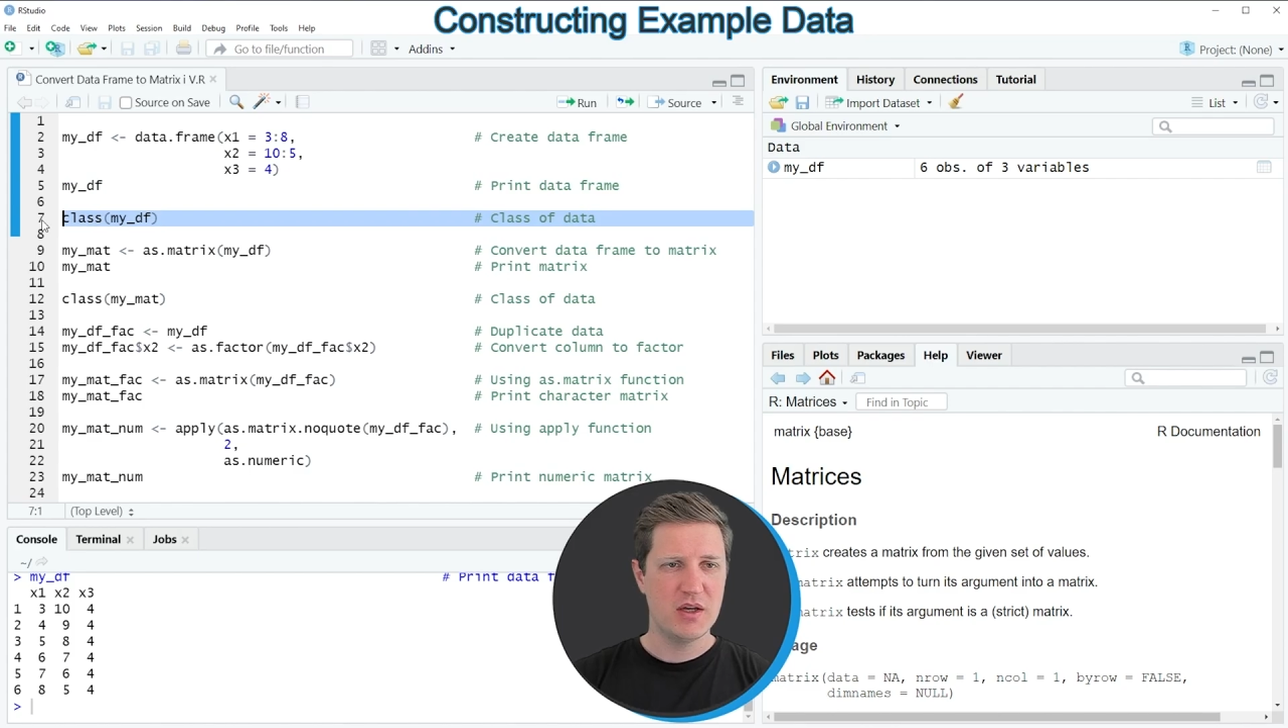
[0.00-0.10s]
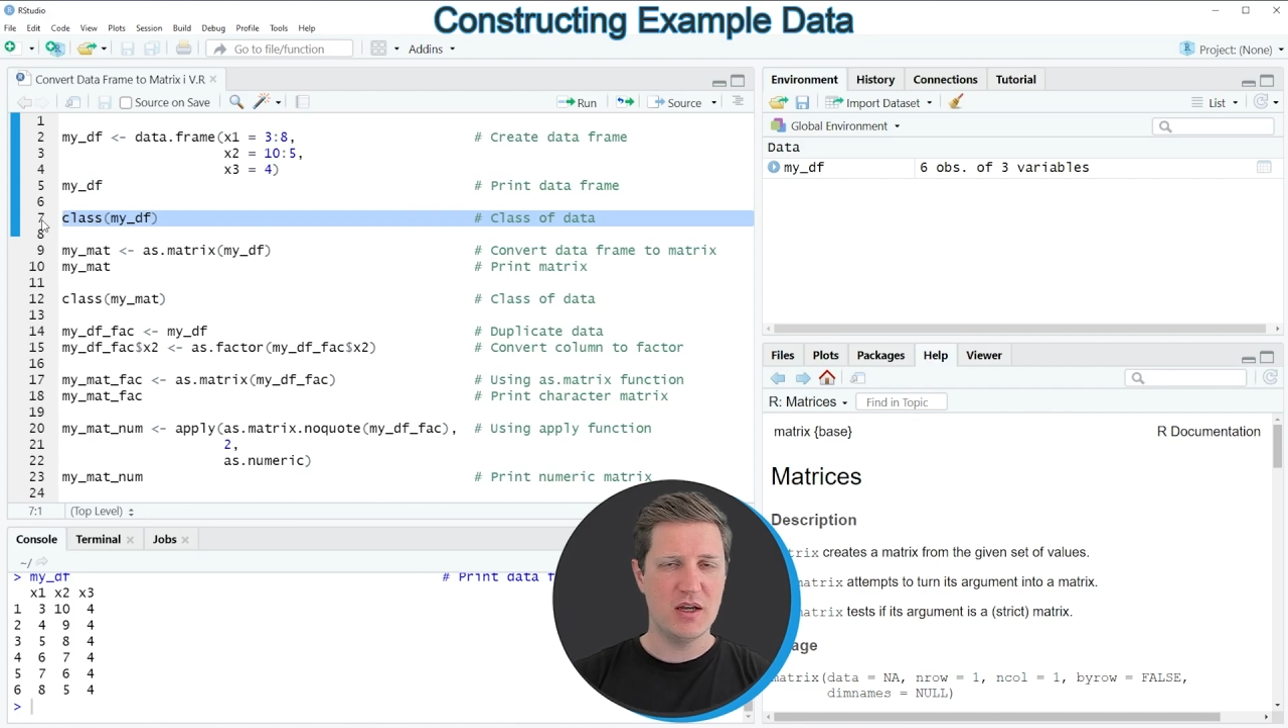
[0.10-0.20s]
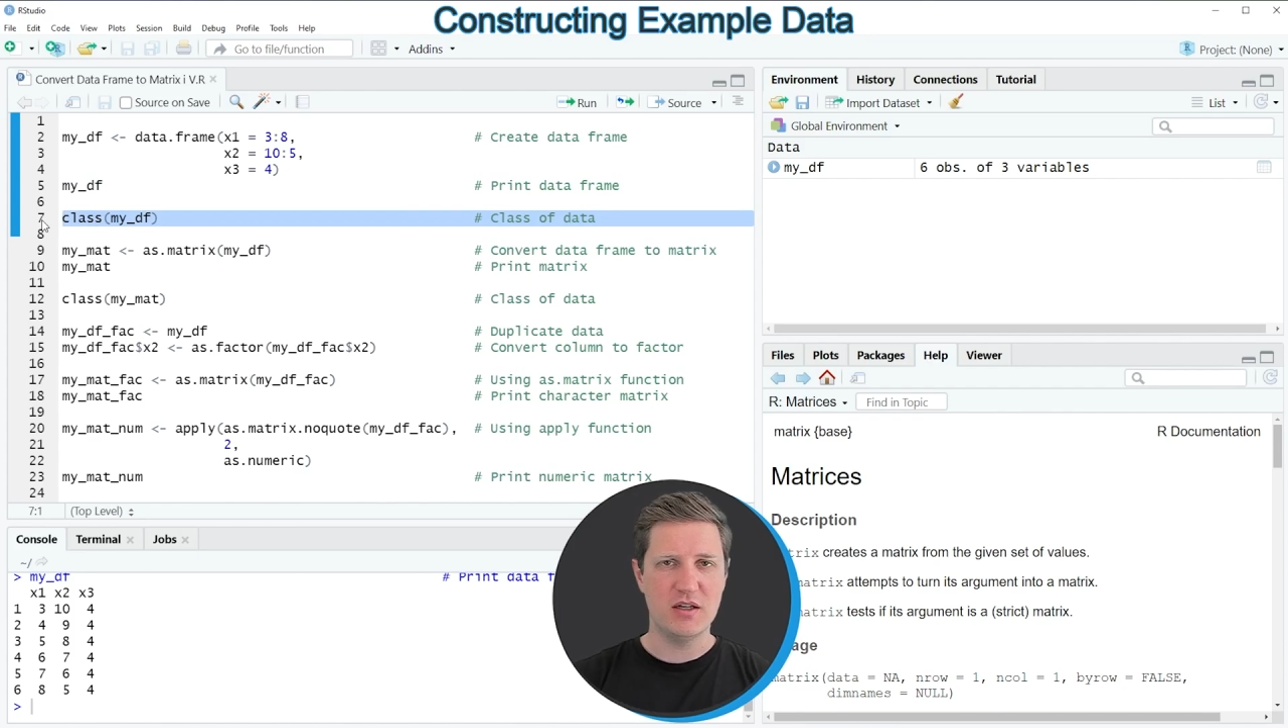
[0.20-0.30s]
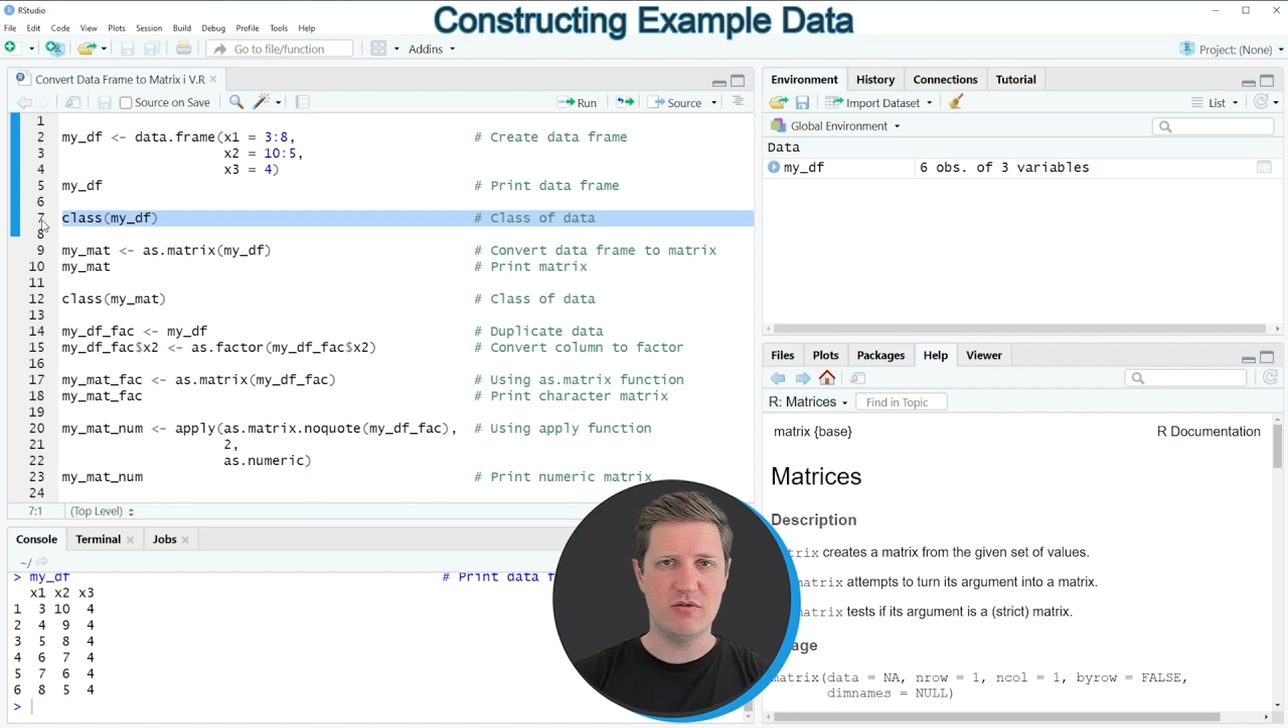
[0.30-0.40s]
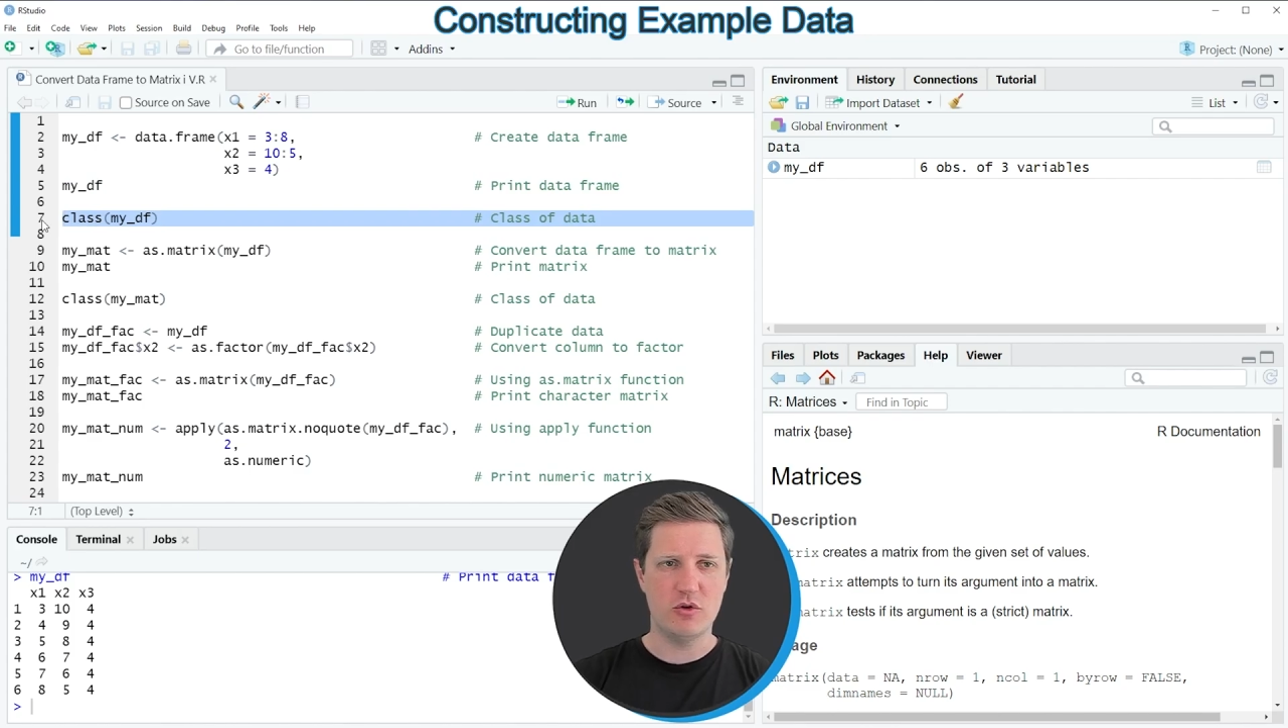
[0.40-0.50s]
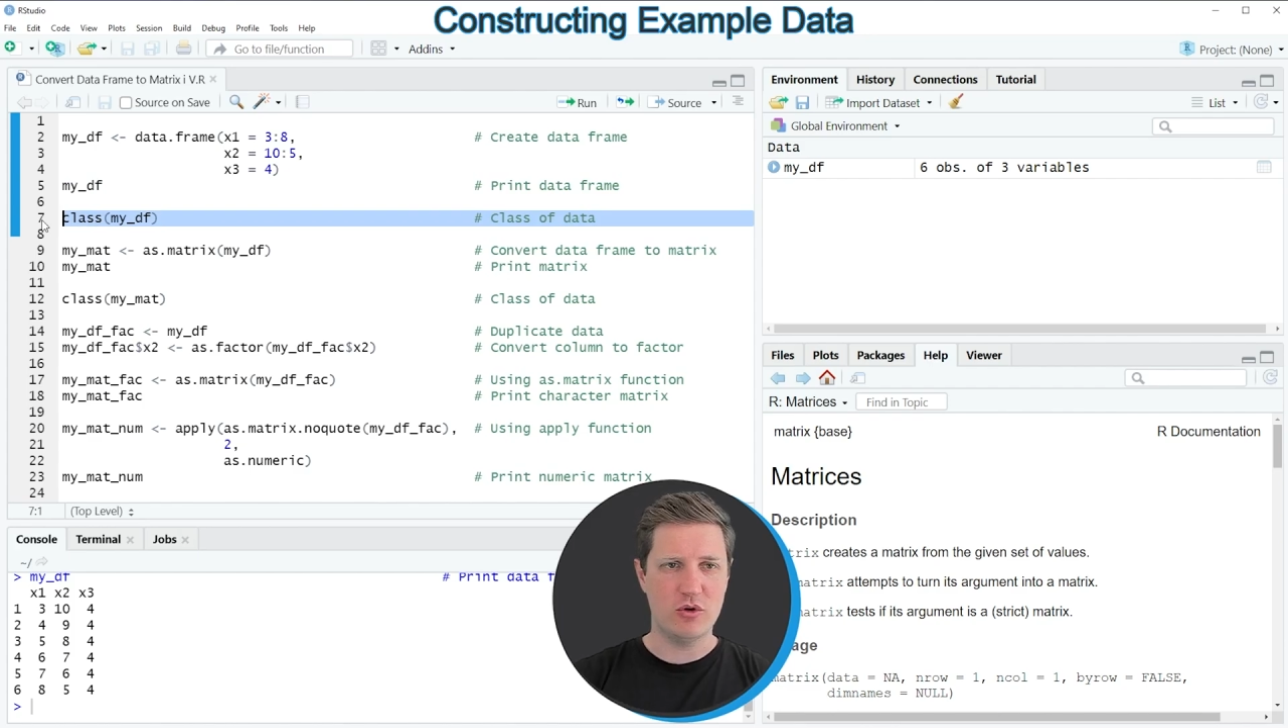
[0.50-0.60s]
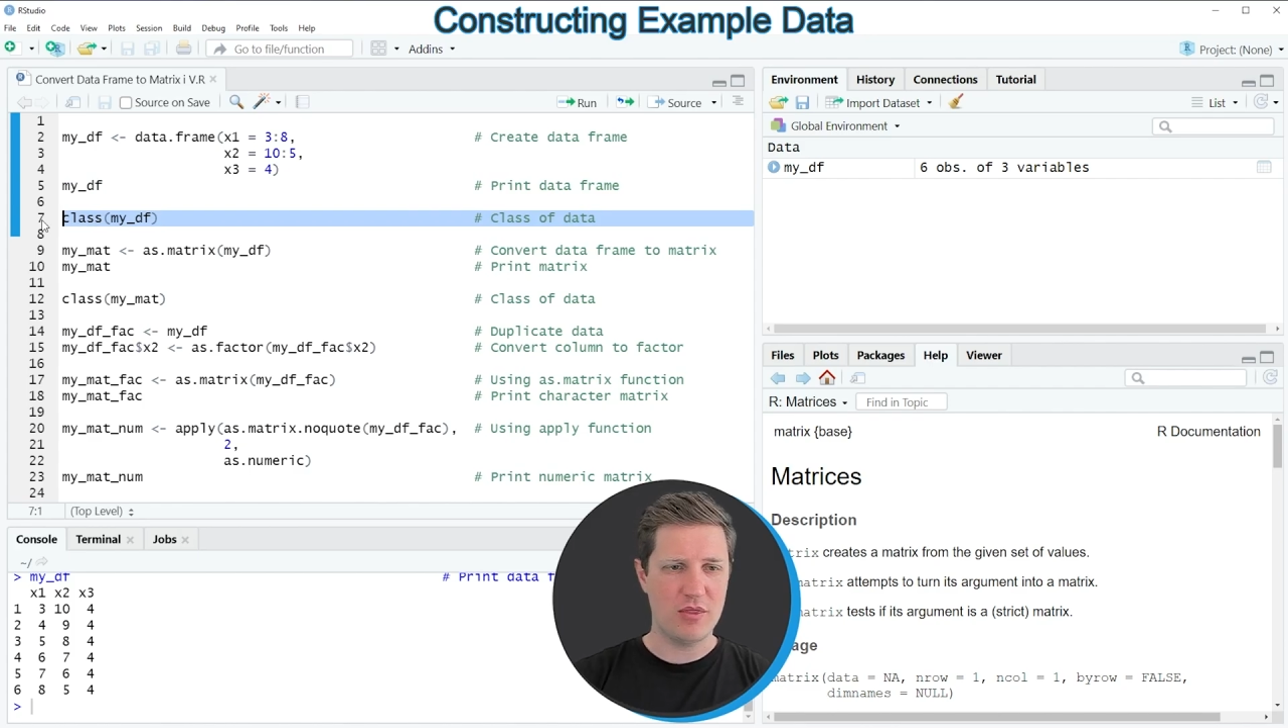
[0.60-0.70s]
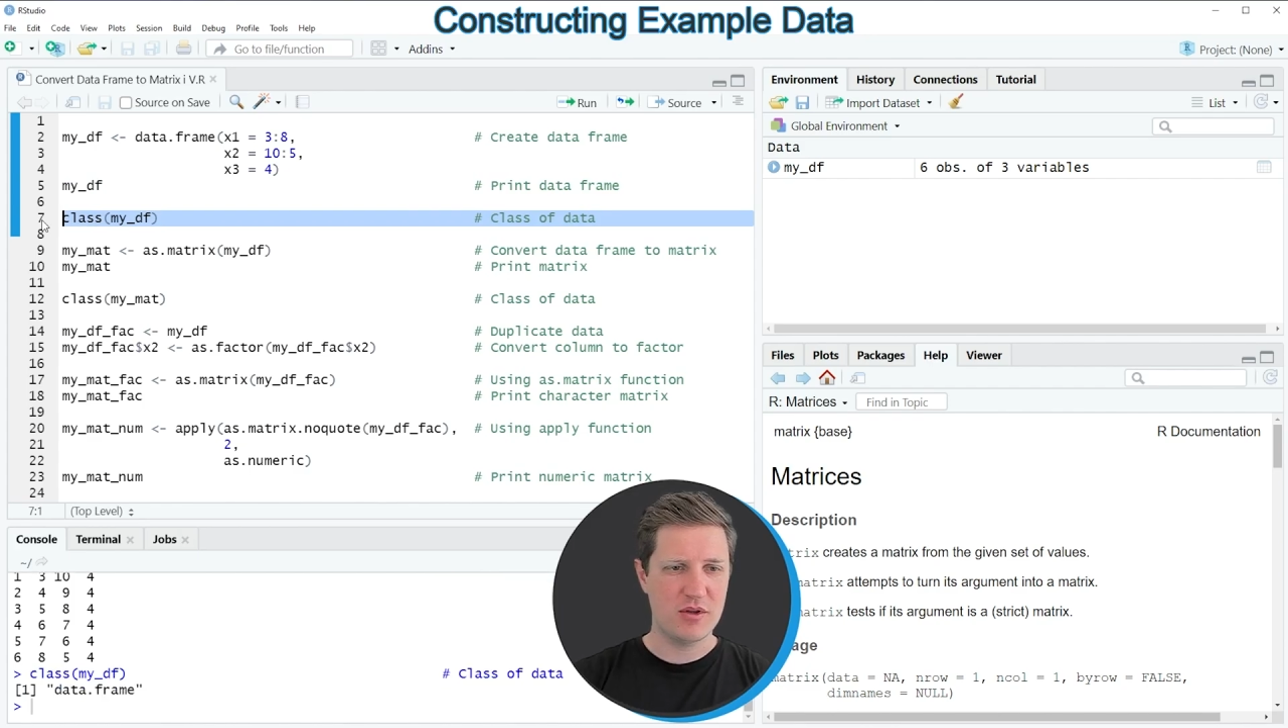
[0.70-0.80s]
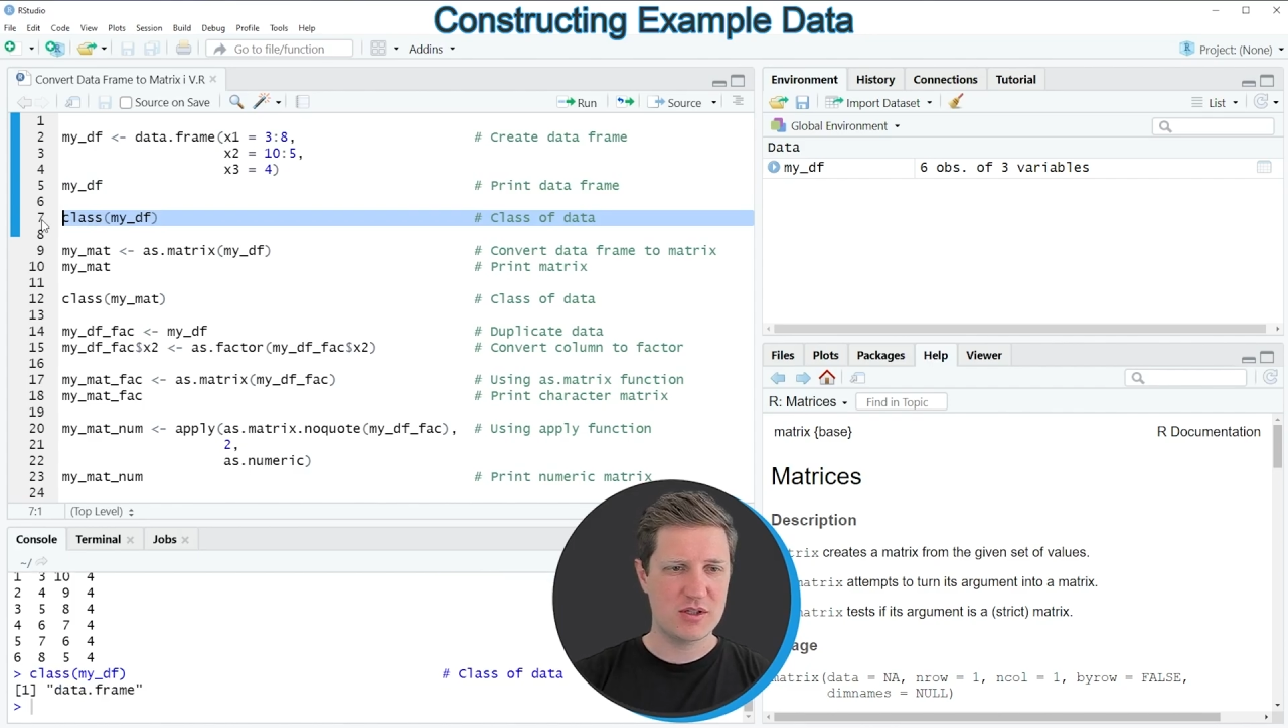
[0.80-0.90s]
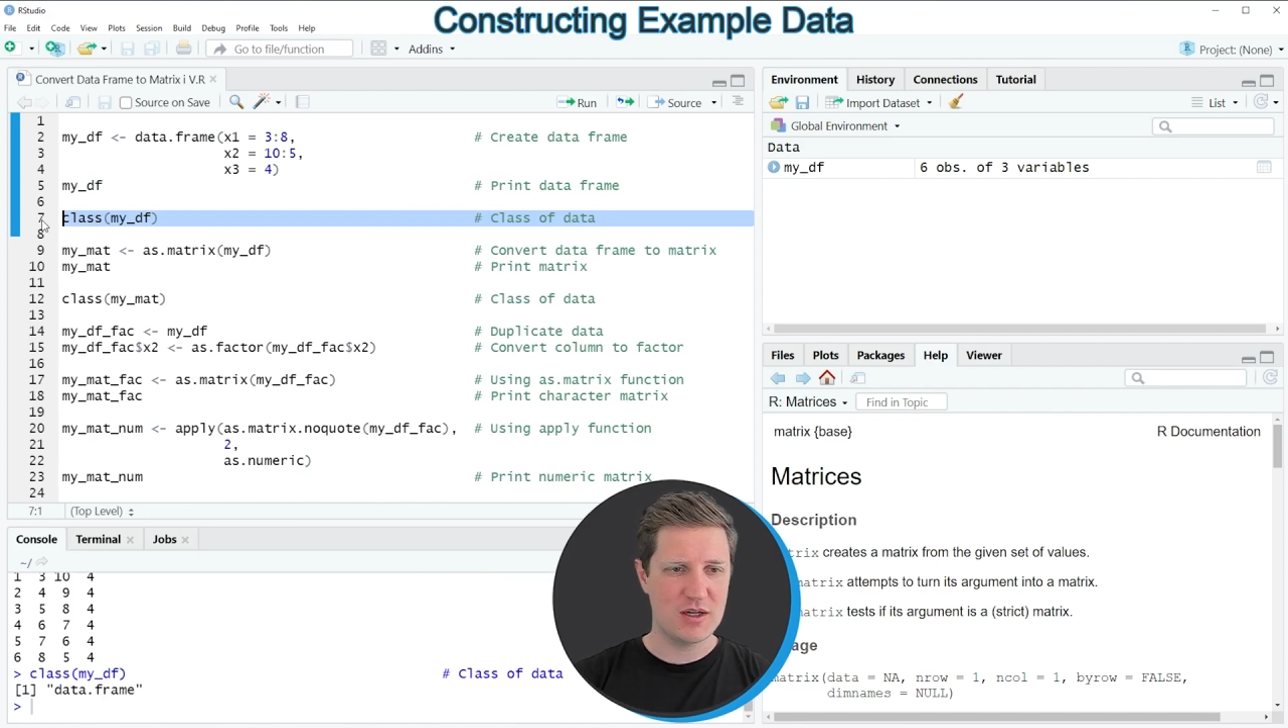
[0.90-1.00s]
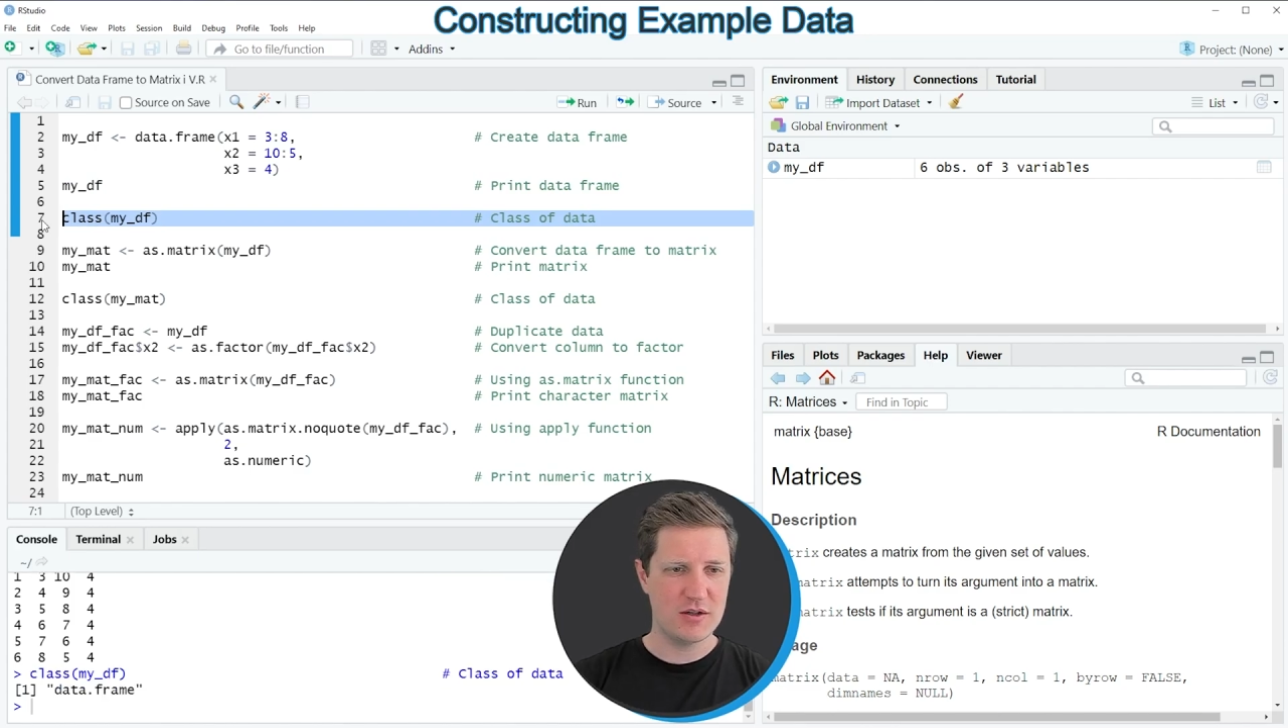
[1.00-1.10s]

And if you run this